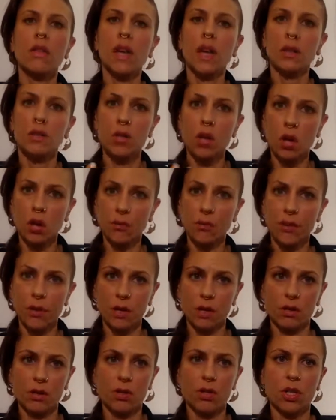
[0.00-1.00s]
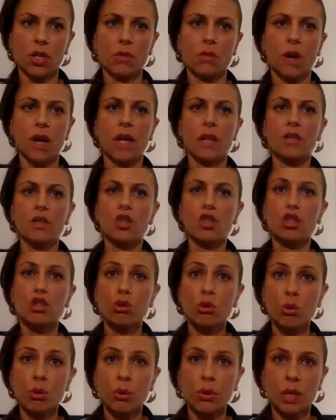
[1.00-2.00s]
that dolphin energy, right?
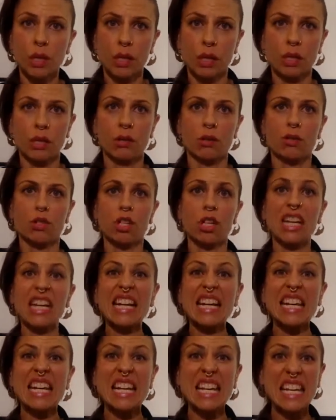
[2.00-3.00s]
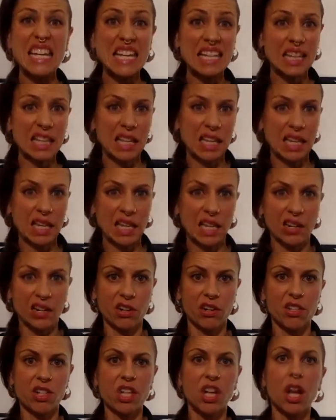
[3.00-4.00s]
Soothing energy, healing
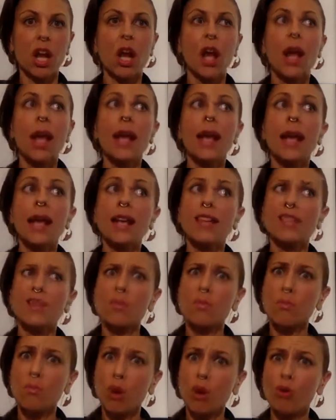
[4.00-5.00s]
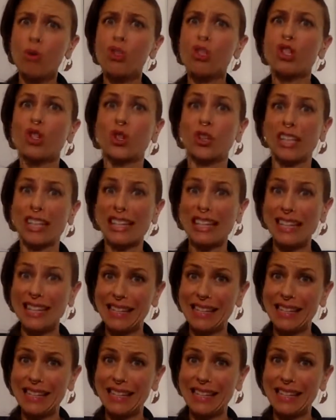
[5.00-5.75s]
energy. It's emotional